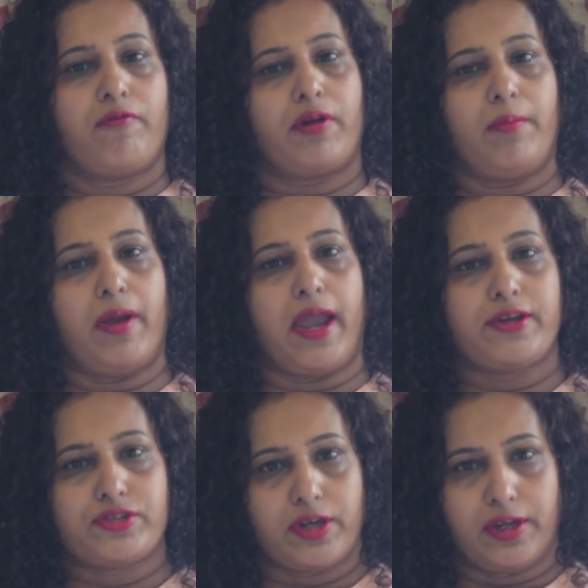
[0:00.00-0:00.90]
from
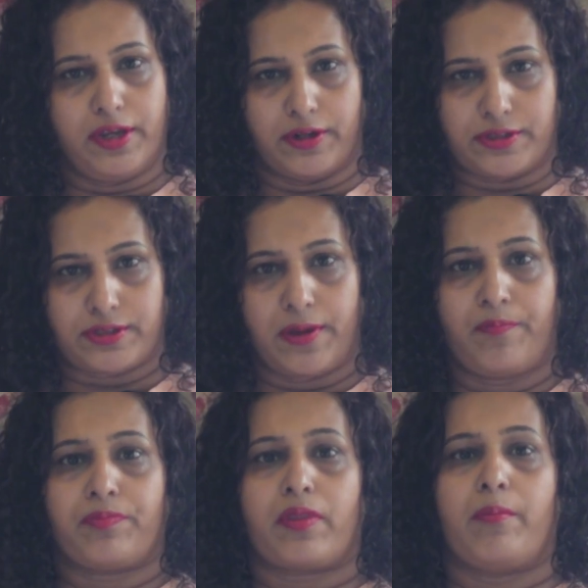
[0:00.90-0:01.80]
ancient years,
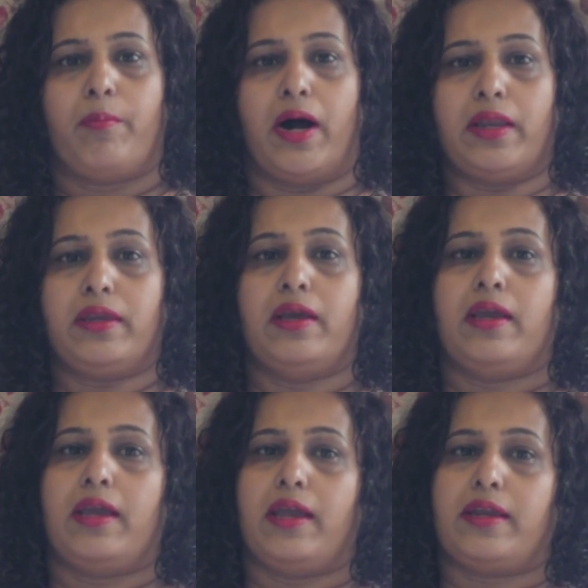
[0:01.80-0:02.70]
but
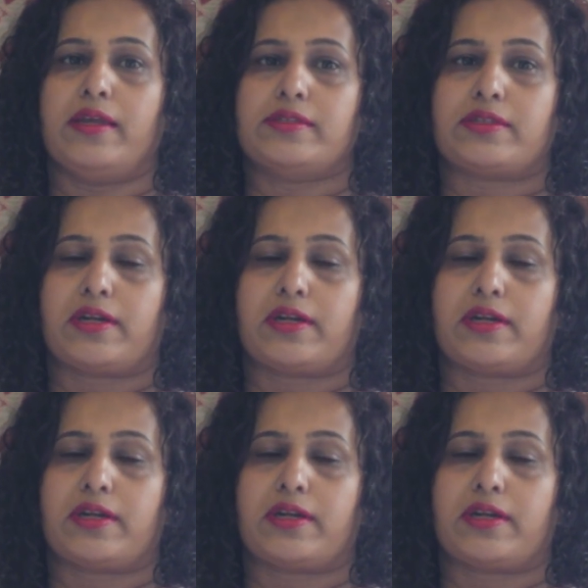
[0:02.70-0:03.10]
it is